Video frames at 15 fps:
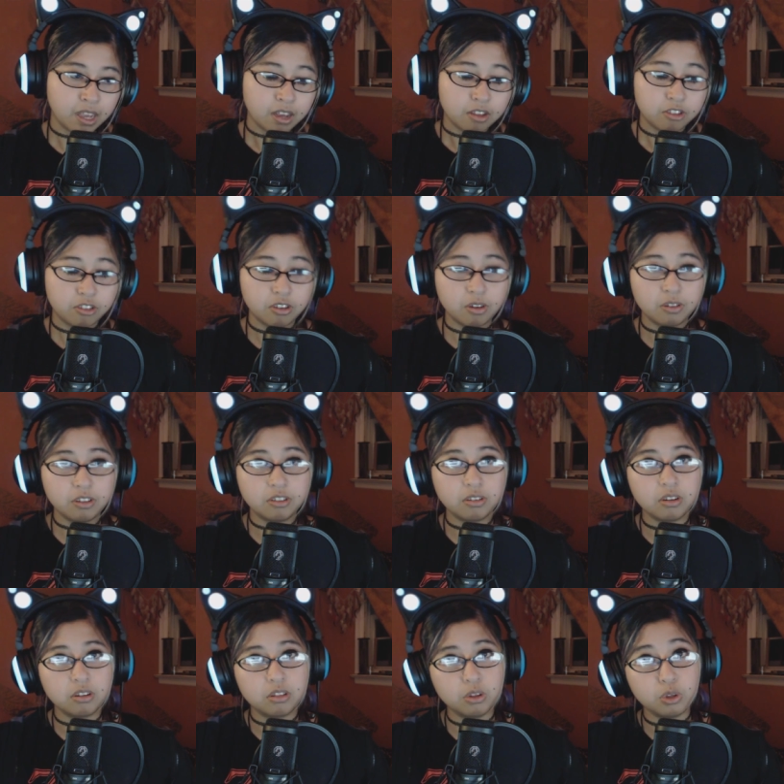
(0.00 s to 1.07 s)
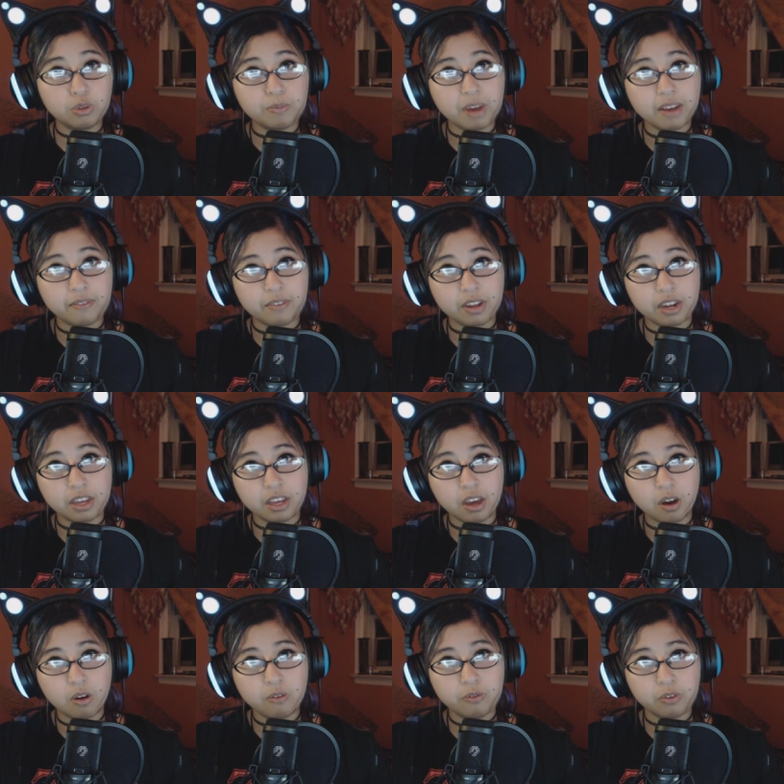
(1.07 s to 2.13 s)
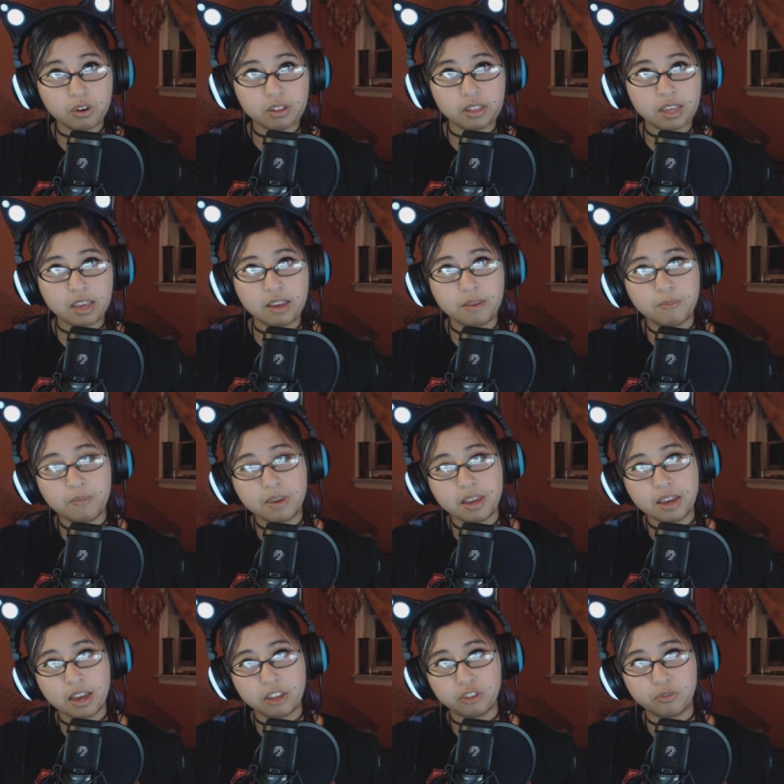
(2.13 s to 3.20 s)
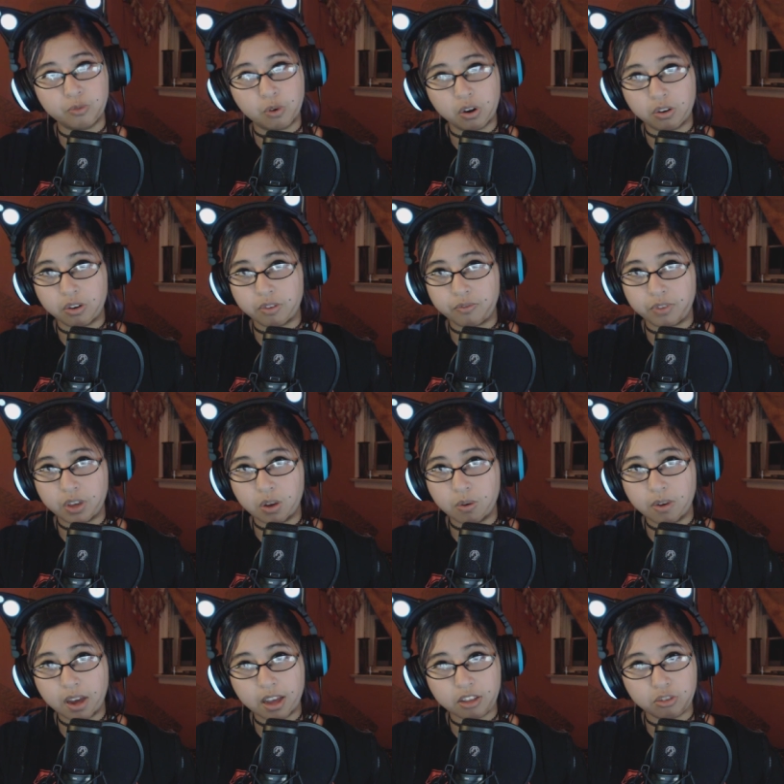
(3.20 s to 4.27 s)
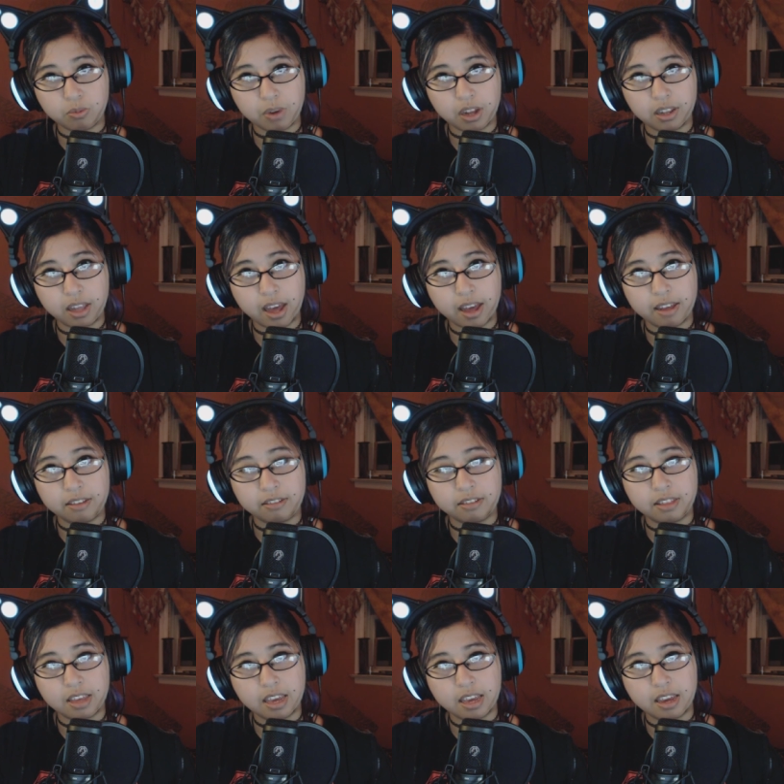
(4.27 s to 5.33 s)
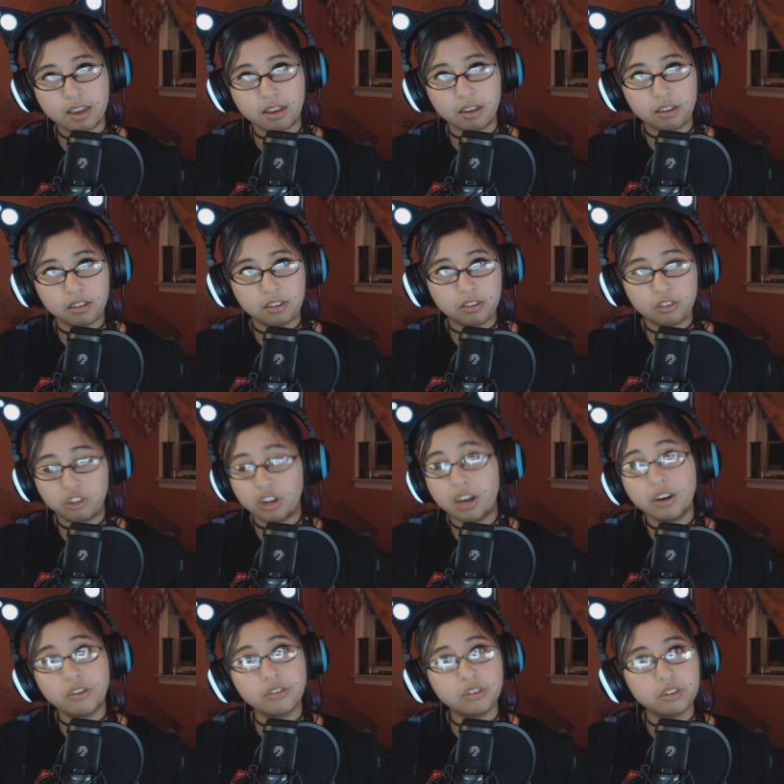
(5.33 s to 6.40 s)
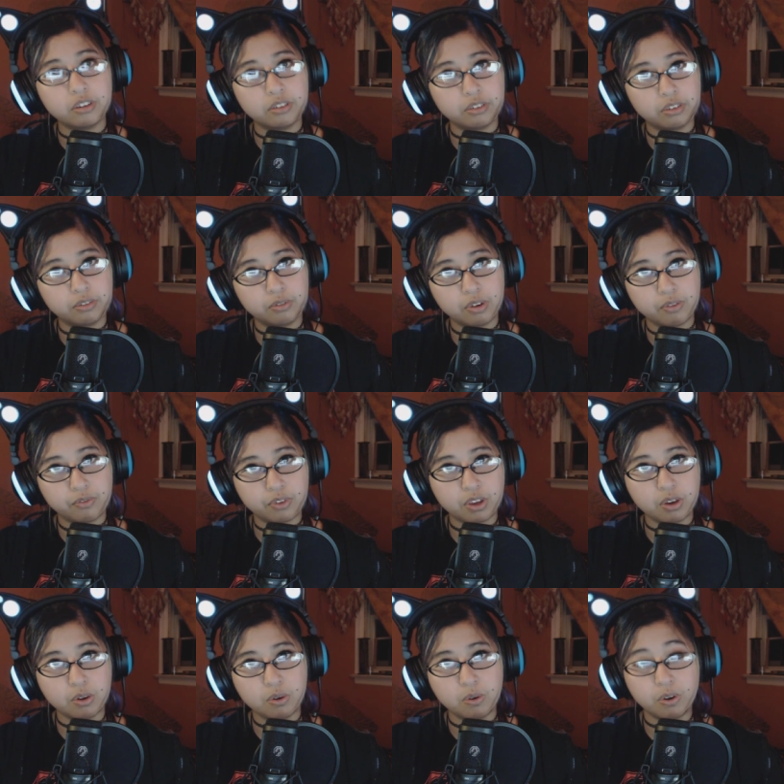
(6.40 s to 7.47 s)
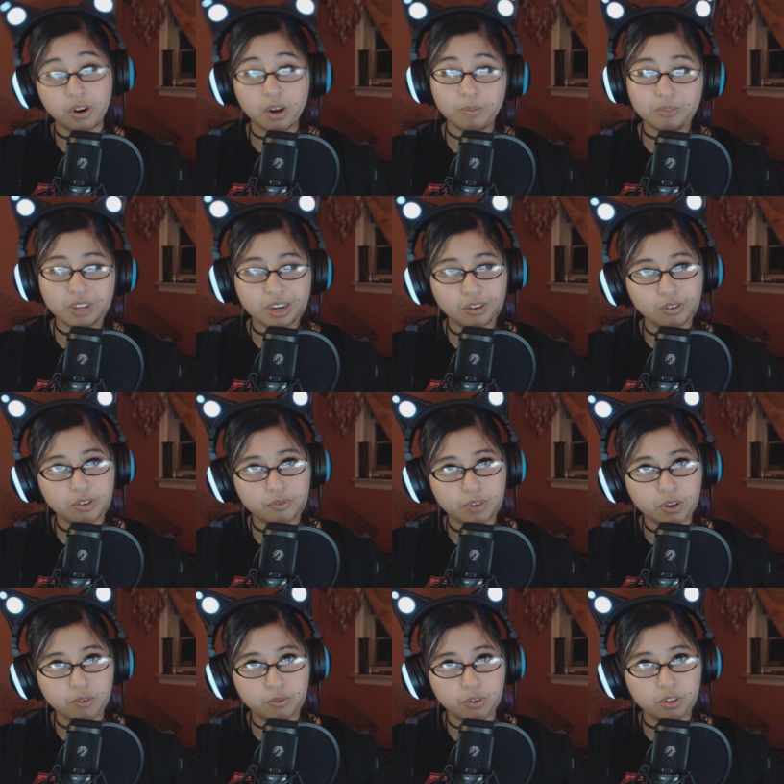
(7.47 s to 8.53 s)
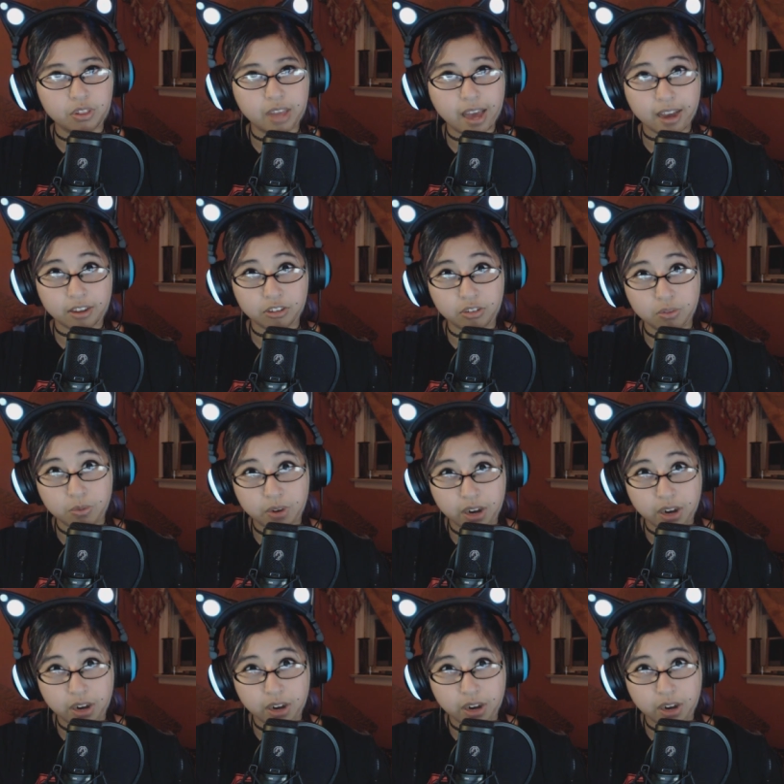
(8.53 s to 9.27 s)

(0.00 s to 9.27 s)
So this concludes my video for the PS4 review as well as the general review or updated review for the Axent Wear